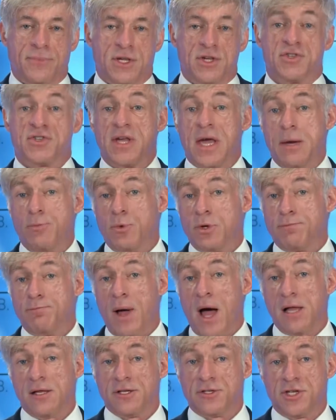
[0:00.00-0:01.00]
Same with
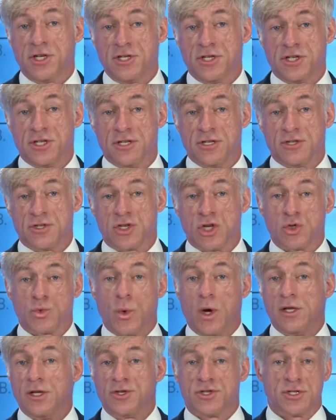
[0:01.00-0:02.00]
politicians, as
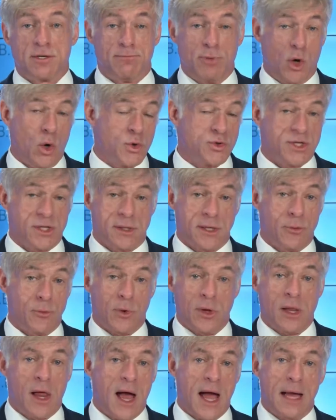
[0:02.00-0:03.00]
well as supposedly
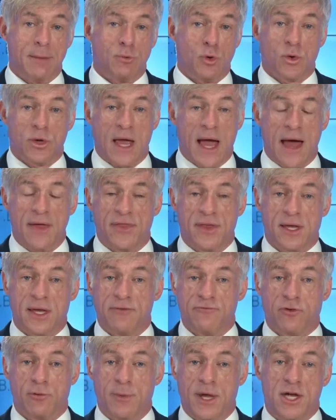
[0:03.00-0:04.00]
reliable Catholic
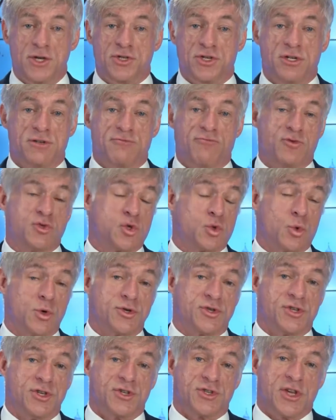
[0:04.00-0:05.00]
information
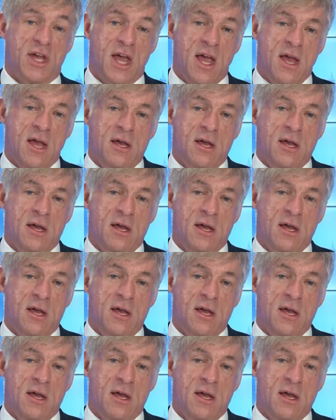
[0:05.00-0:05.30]
sources.